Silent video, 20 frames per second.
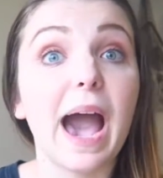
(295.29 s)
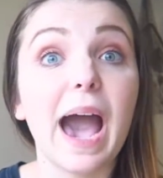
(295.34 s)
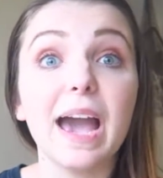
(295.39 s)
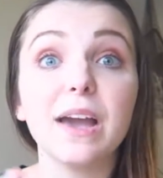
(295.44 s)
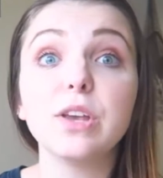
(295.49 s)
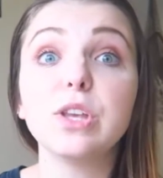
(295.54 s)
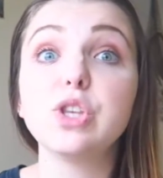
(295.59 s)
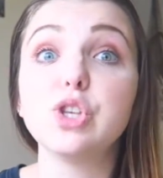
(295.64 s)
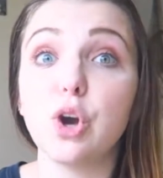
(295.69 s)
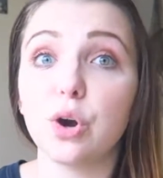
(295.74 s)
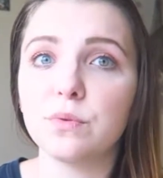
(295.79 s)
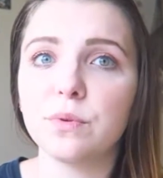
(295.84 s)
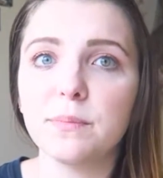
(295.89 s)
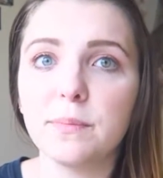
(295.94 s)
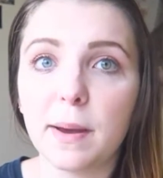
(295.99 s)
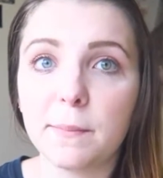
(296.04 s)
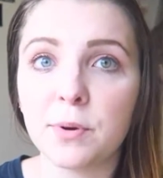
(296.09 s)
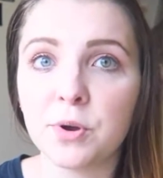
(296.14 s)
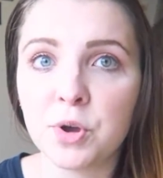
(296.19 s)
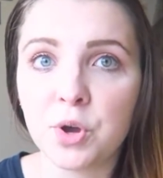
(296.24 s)
I don't
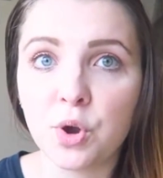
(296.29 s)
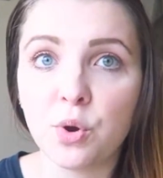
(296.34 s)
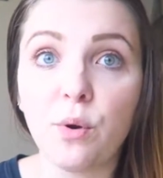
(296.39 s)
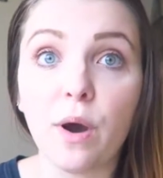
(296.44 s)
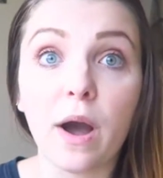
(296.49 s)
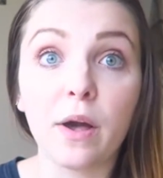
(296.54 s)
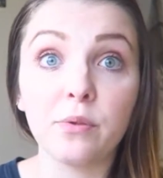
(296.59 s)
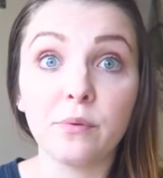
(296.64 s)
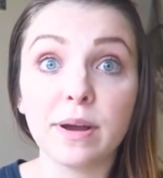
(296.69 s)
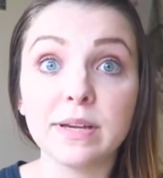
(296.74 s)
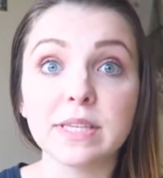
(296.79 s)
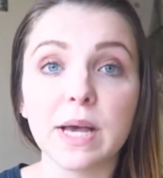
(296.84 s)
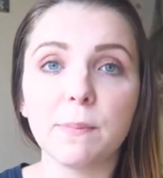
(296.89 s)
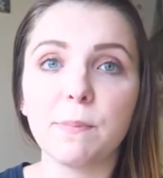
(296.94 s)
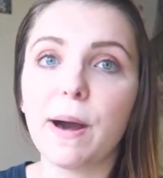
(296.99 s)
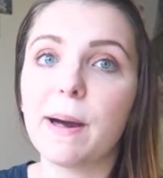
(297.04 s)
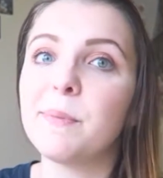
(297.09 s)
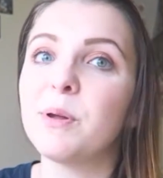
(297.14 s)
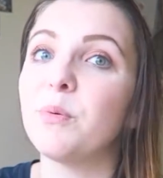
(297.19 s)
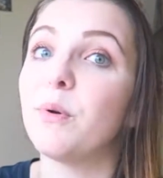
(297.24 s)
remember who, otherwise I
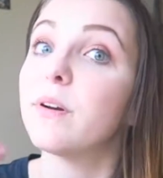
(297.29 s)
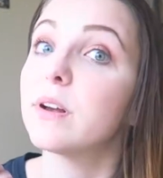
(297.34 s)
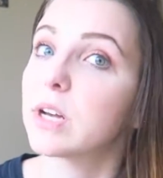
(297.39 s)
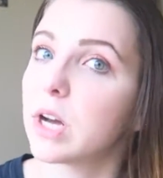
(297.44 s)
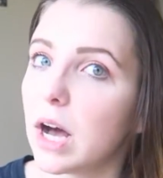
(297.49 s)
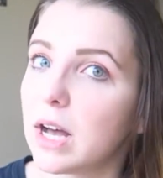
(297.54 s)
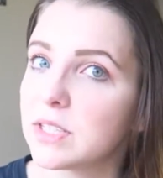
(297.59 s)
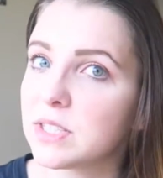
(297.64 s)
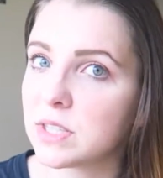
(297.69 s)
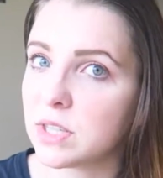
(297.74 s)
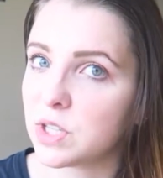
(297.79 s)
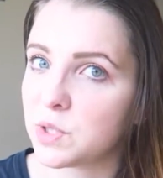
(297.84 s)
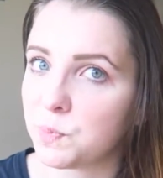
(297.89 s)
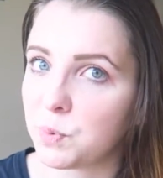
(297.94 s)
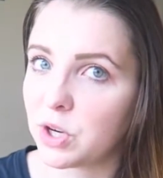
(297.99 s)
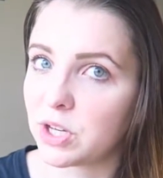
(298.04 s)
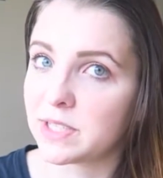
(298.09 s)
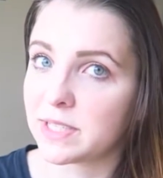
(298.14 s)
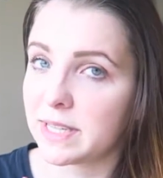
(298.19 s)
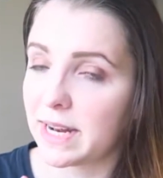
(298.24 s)
probably will cuss this
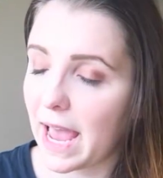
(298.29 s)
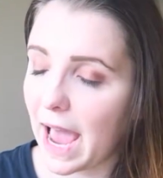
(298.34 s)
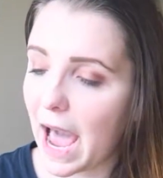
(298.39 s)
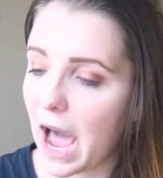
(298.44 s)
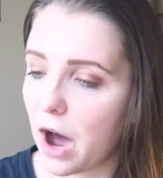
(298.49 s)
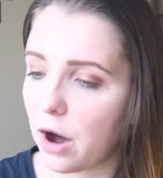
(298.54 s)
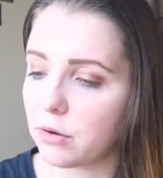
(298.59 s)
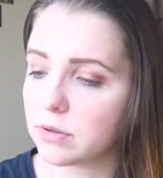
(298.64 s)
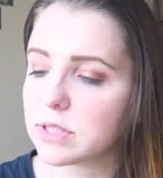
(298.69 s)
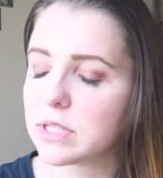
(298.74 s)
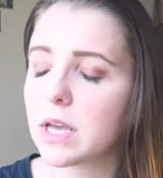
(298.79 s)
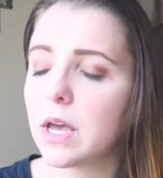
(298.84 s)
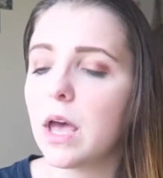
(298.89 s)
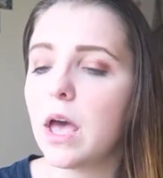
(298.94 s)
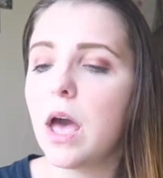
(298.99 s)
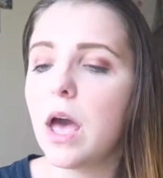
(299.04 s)
person out.